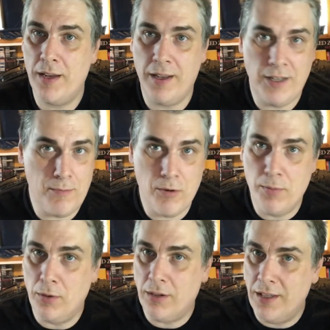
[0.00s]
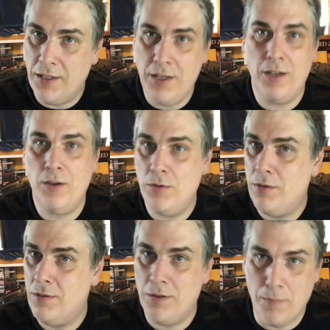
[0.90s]
and Deep Purple continued
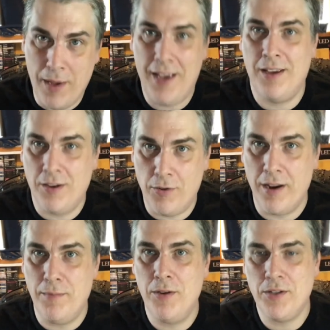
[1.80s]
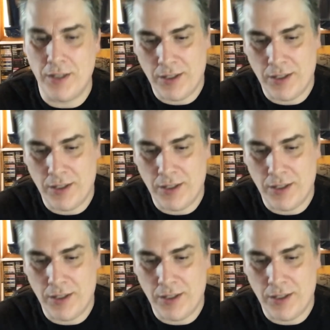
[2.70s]
to make great music.